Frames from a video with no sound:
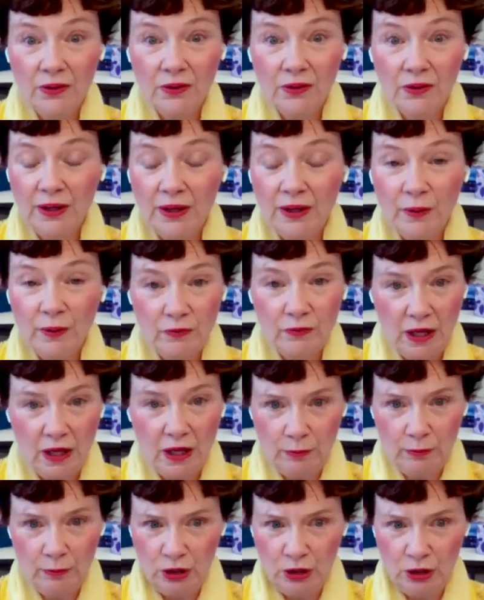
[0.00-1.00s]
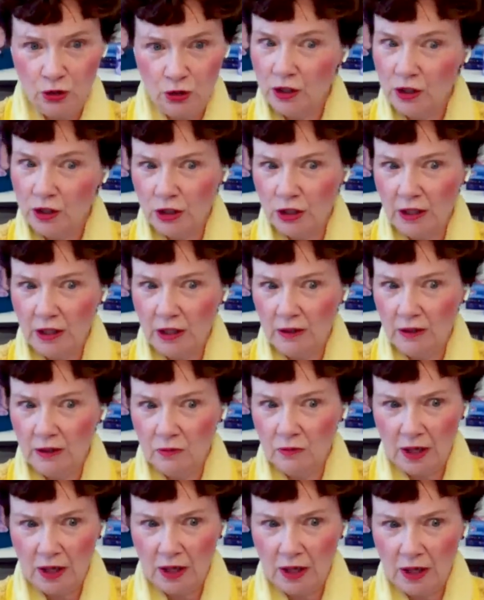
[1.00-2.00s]
Uh oh, there we've got to be in charge
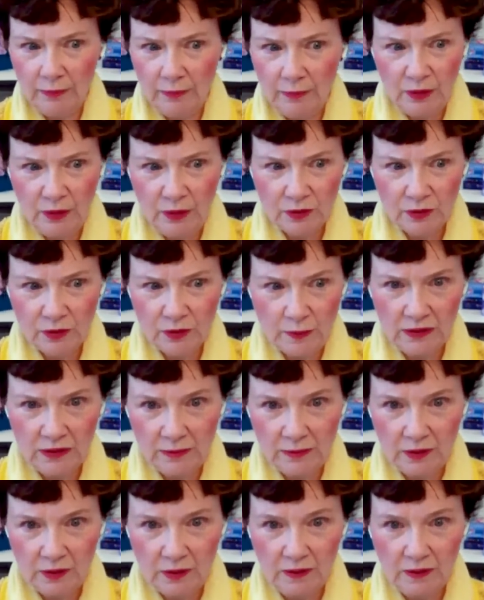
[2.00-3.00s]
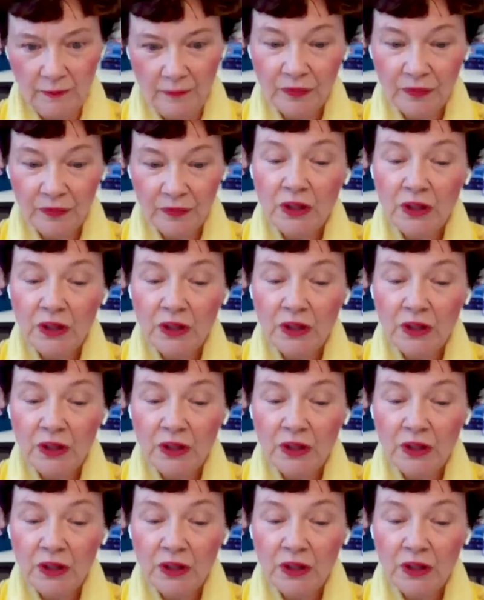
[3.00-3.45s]
again, got to be responsible.